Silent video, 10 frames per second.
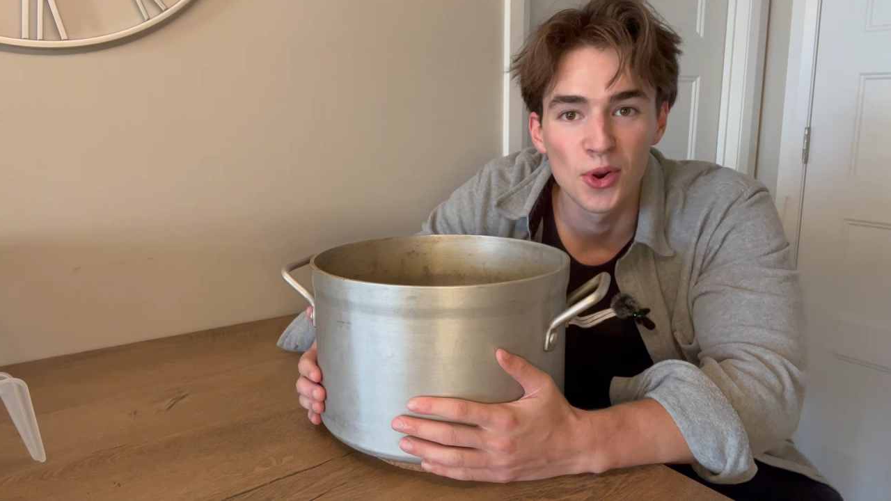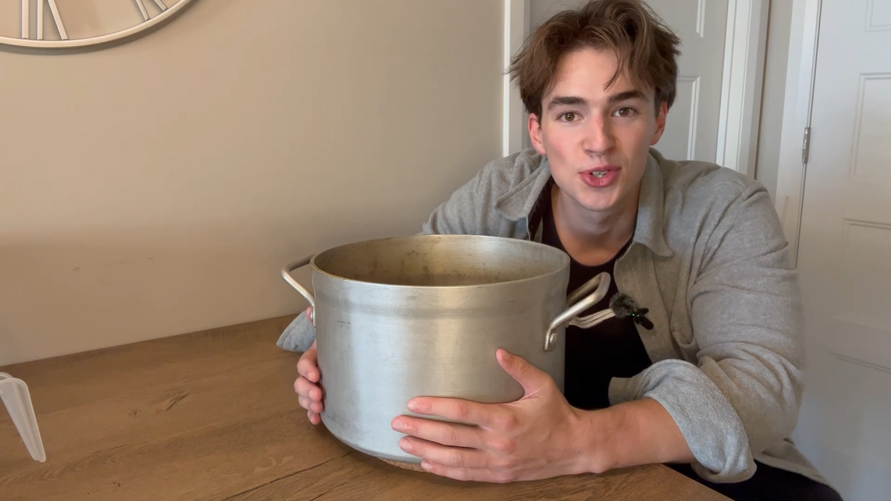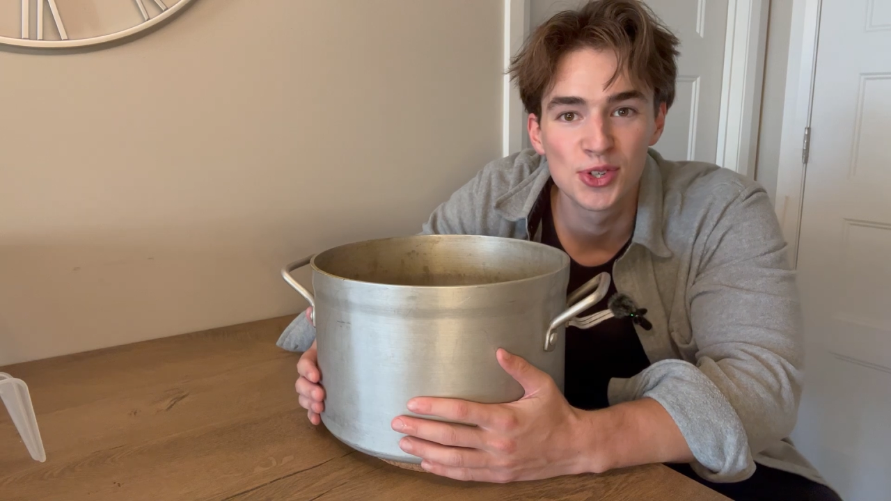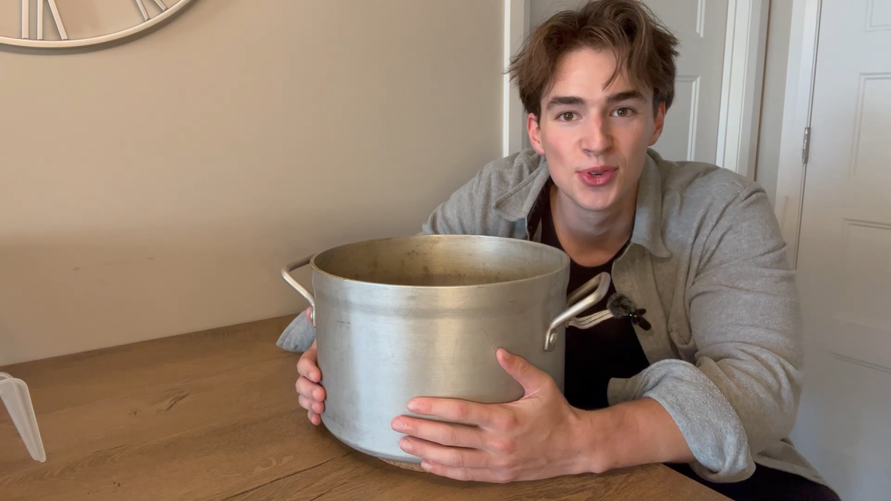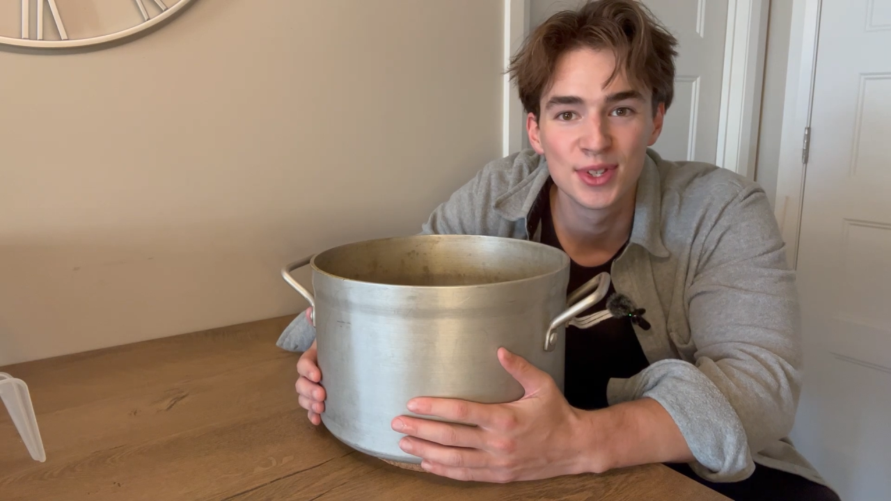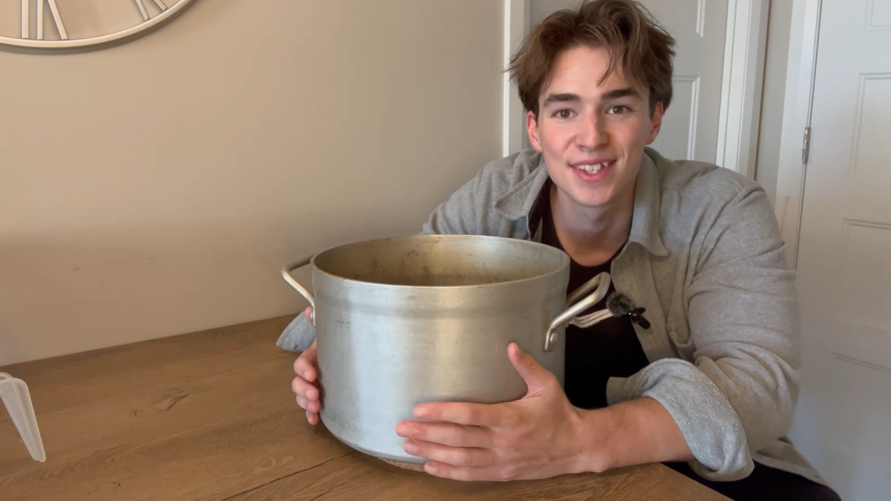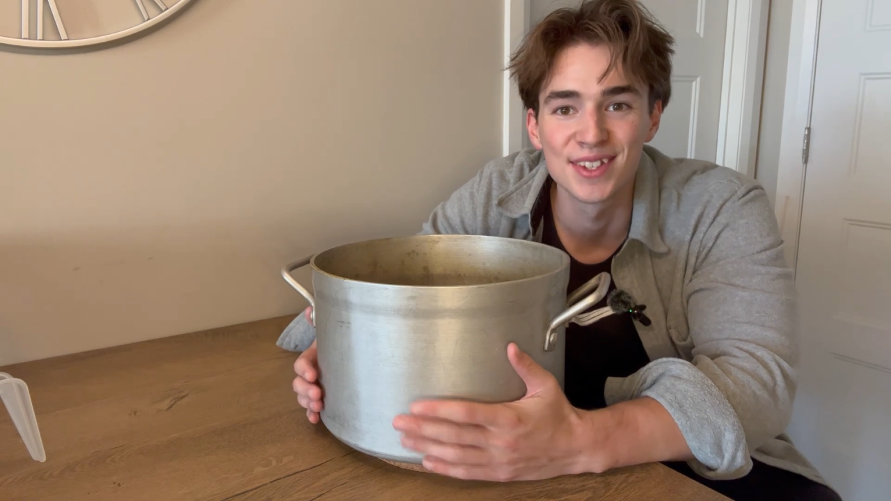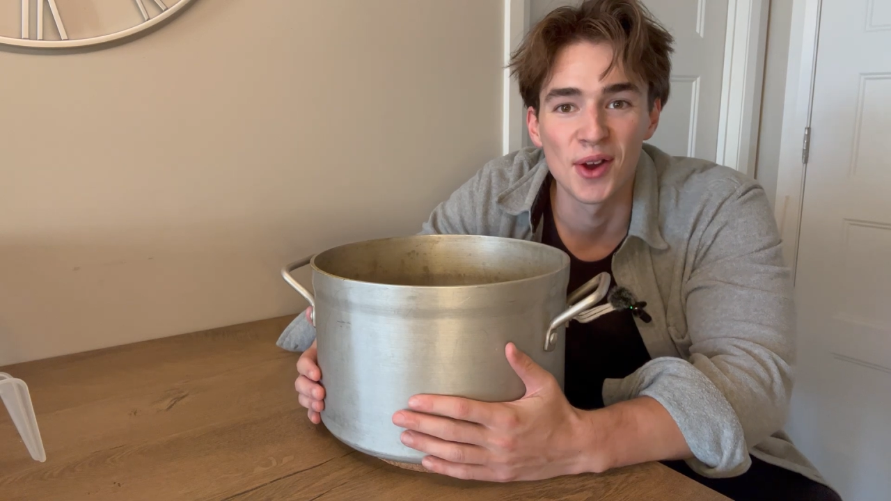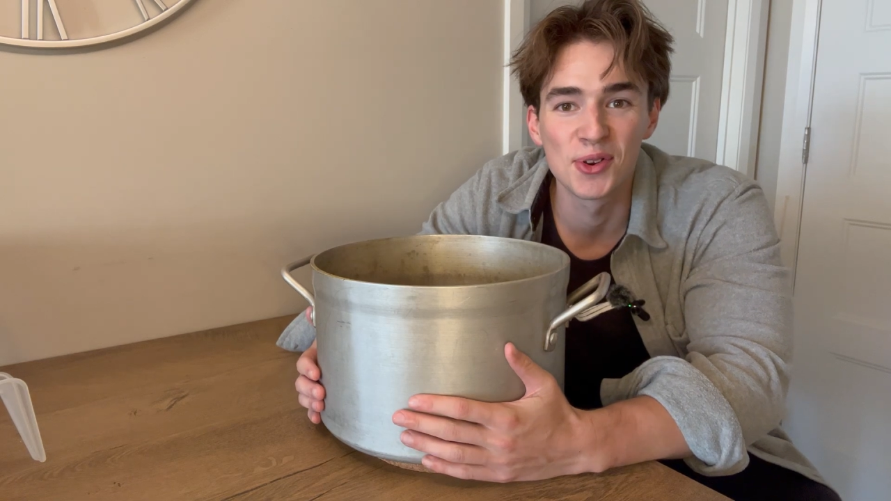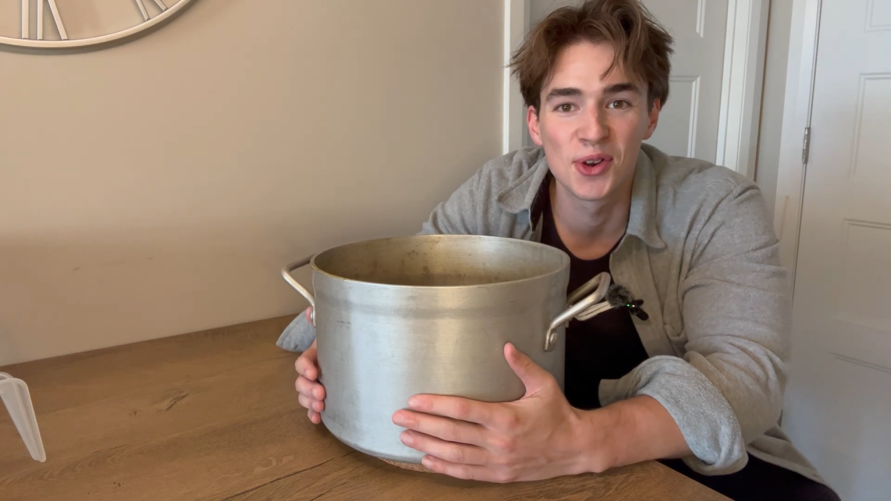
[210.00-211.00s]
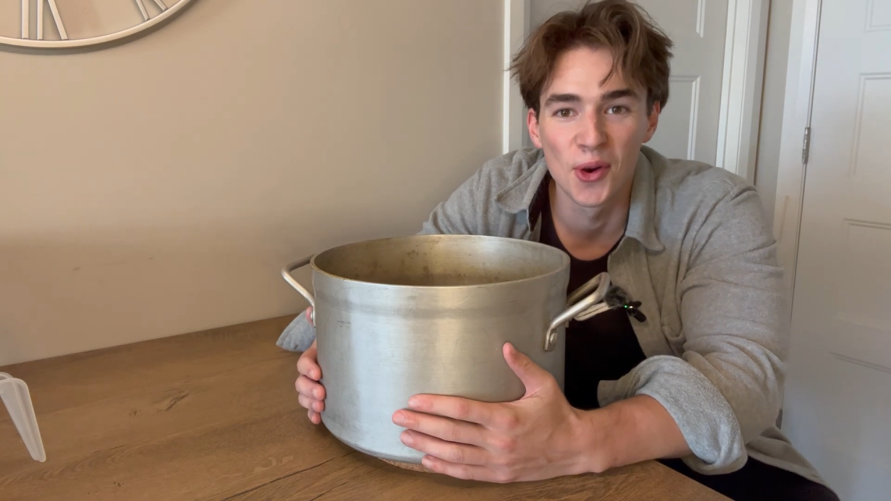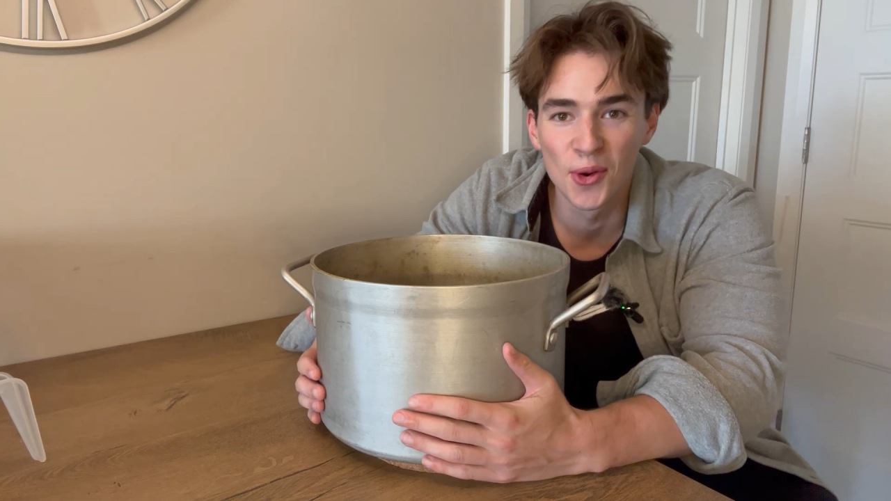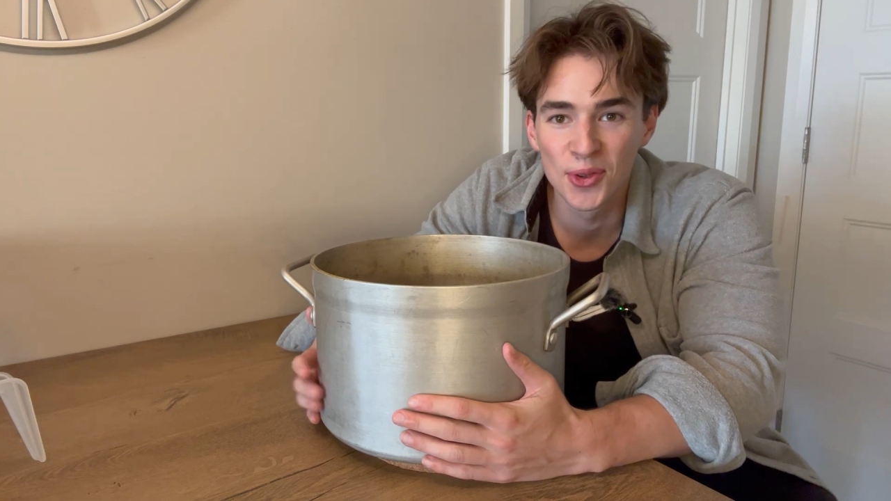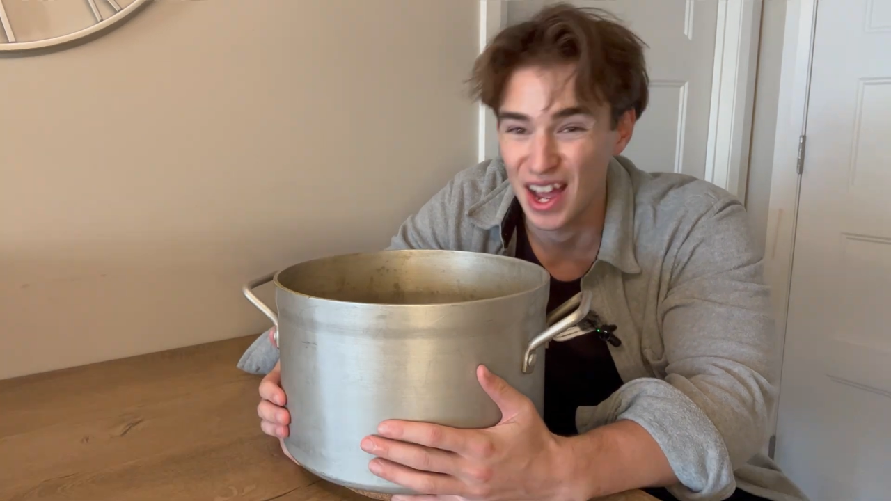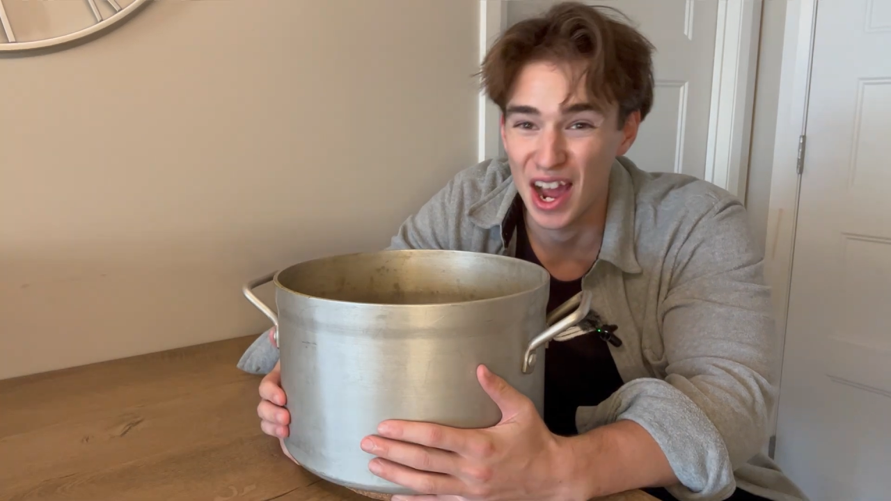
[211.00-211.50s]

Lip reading: our juice is now cold.